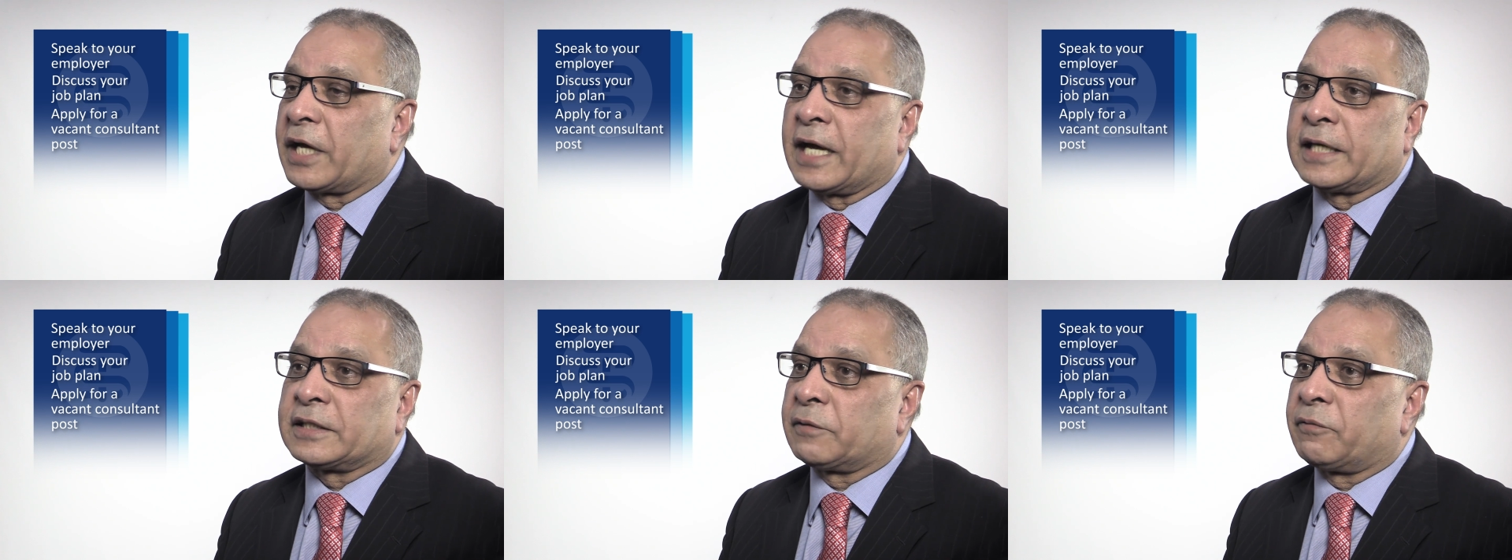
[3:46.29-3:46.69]

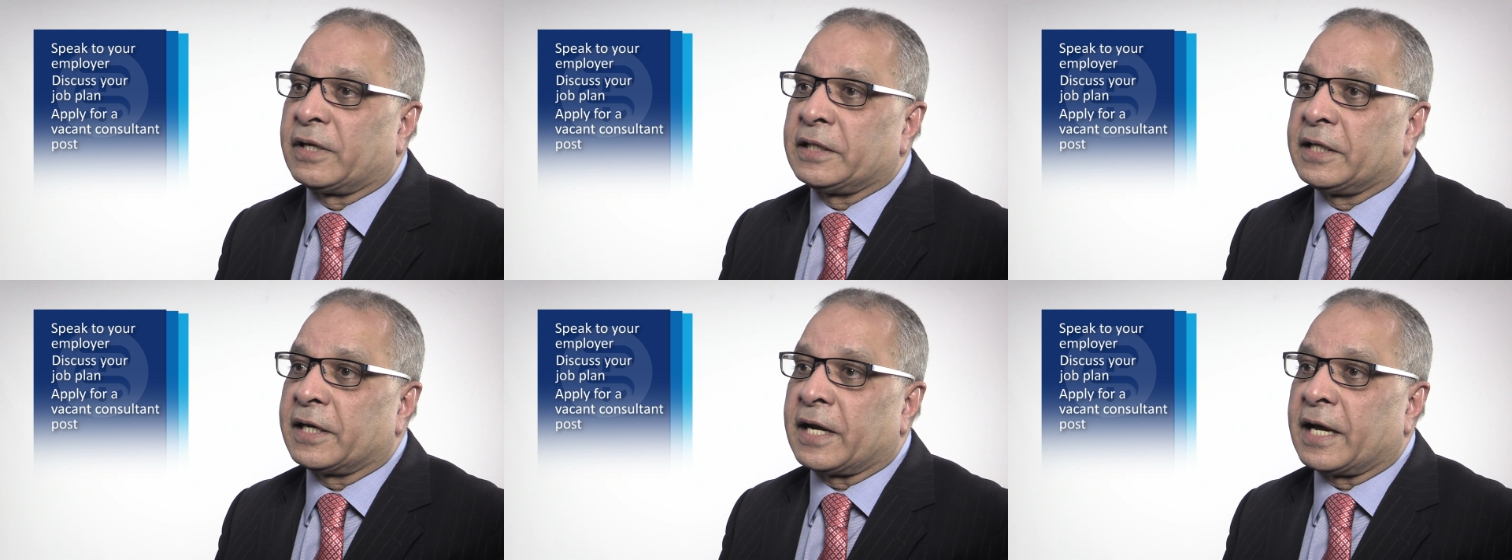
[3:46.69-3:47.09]
as and
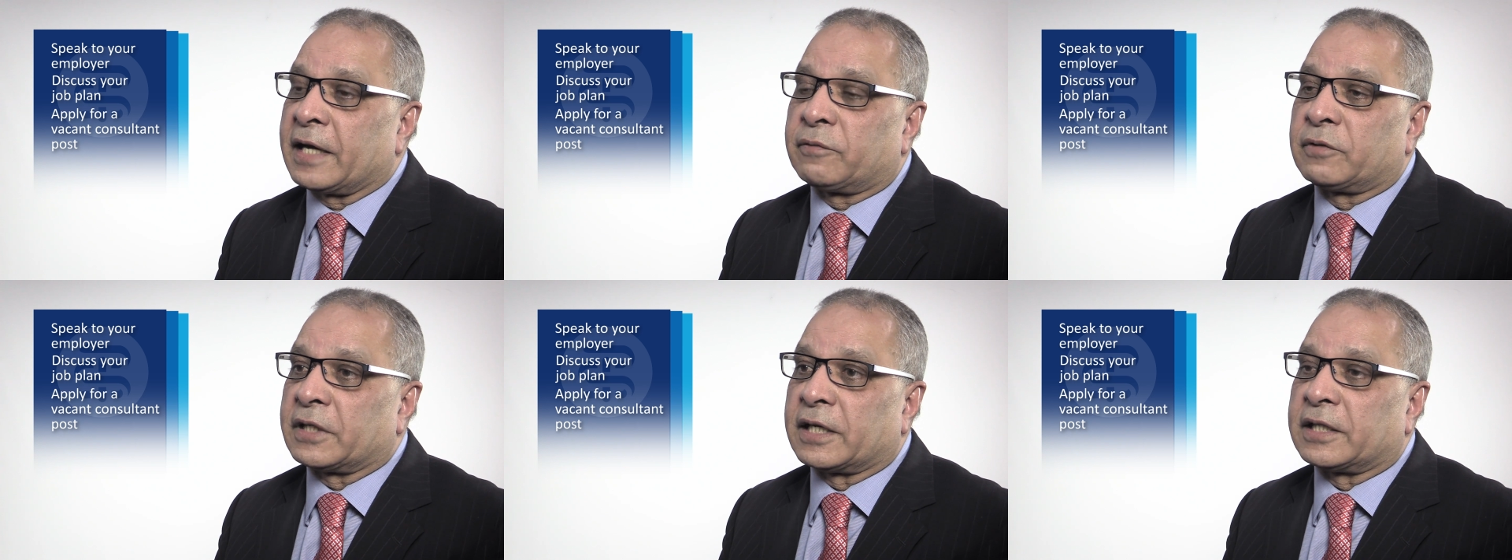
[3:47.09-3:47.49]
when they are
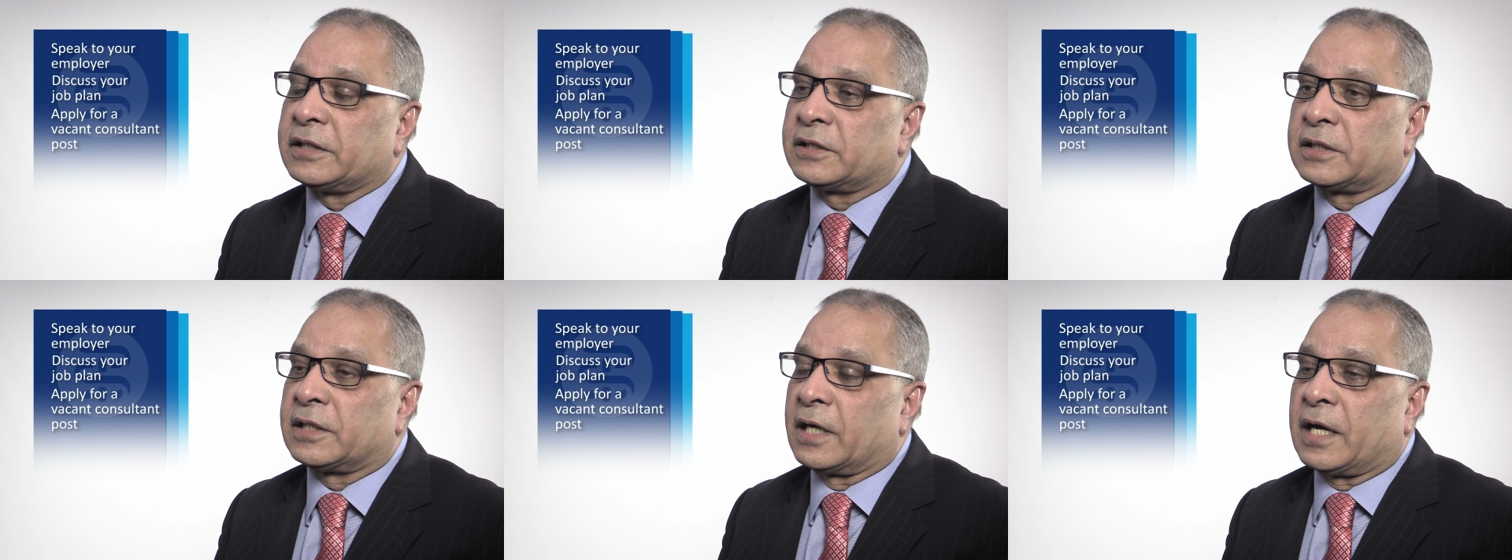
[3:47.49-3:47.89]

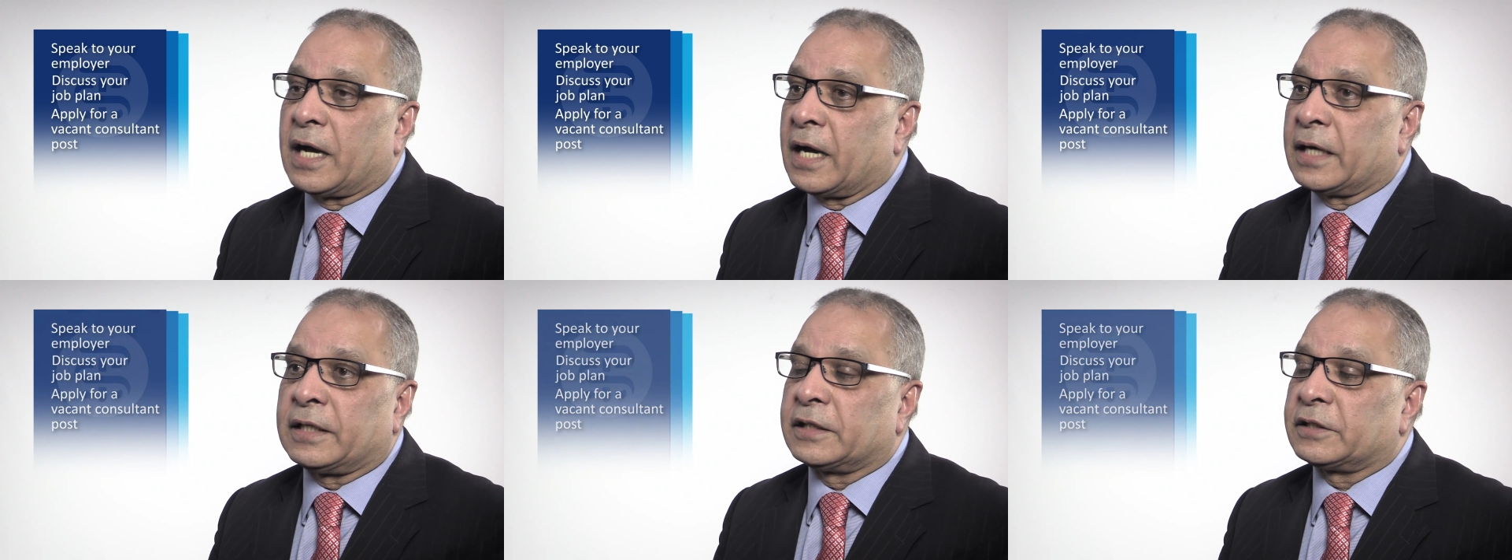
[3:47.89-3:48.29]
advertised,
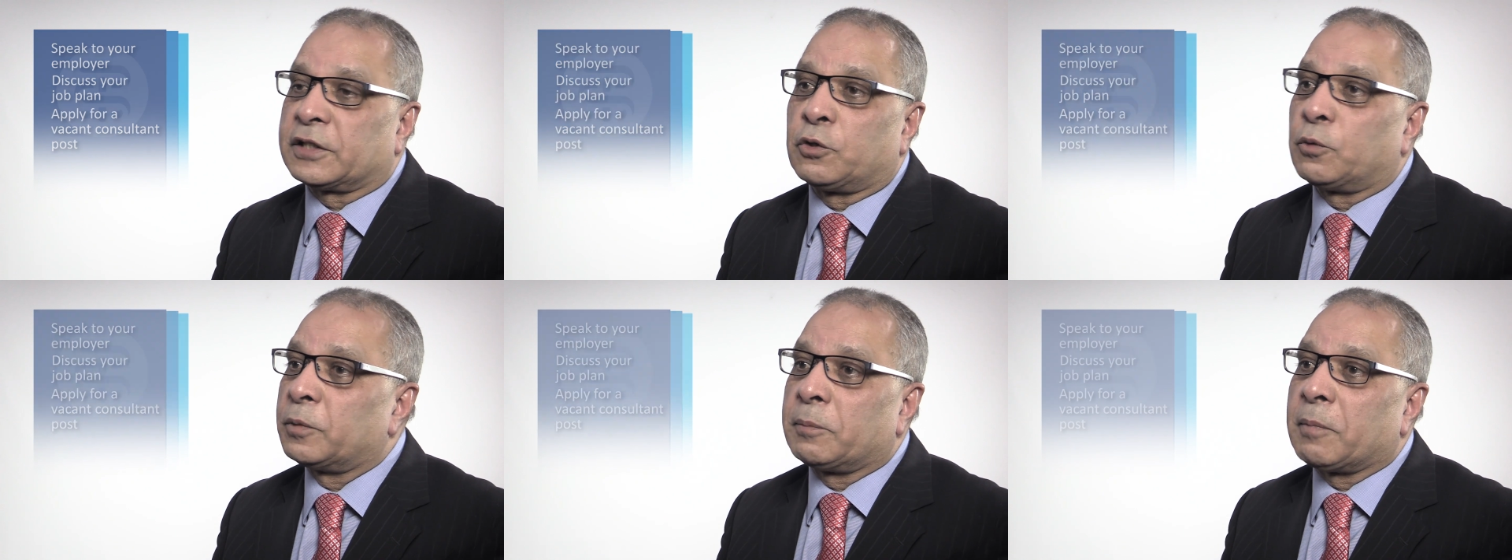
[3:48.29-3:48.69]
and it's an
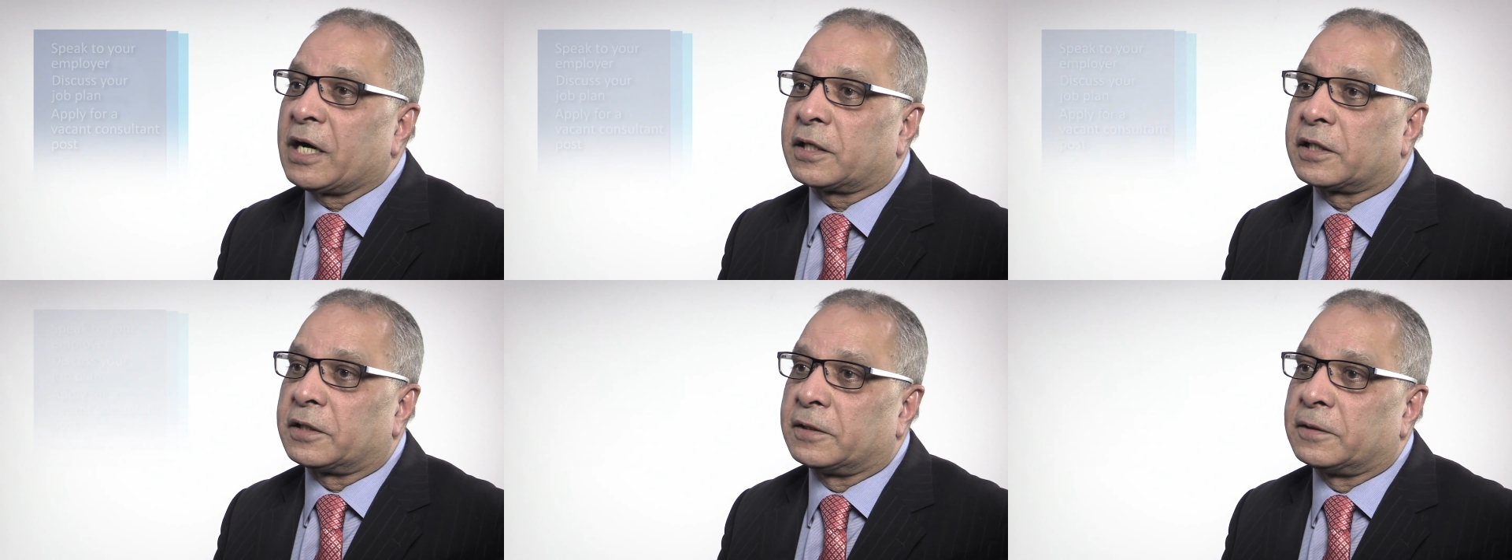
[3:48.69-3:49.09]
open
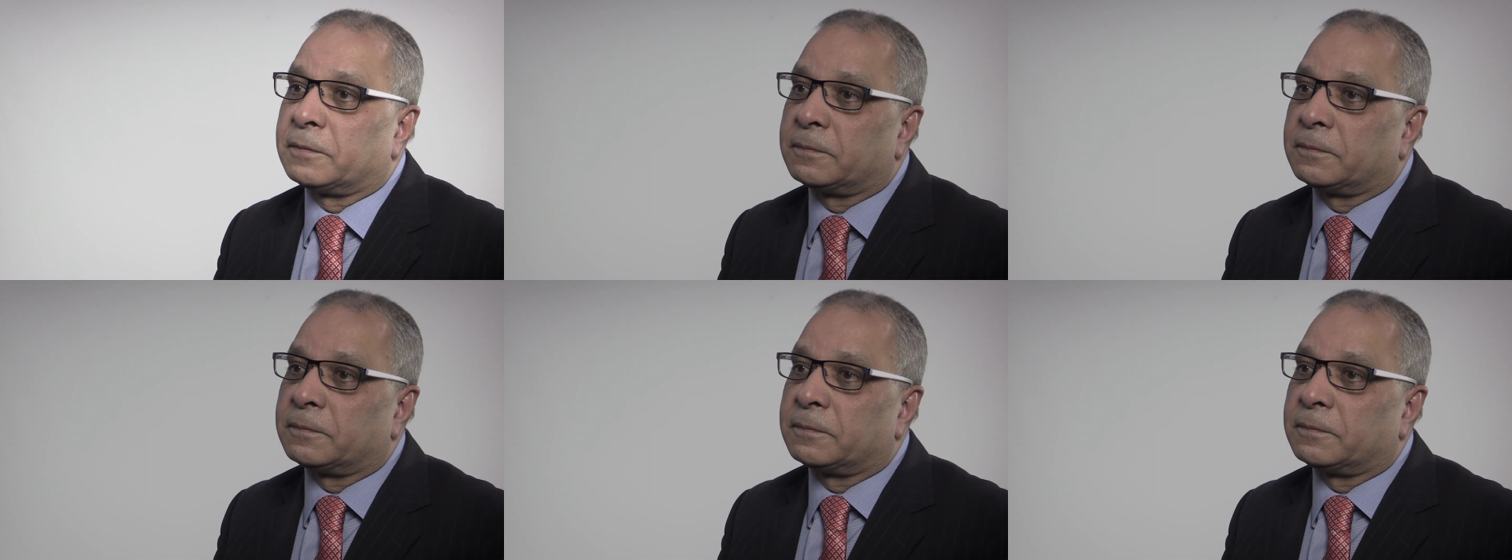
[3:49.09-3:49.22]
market.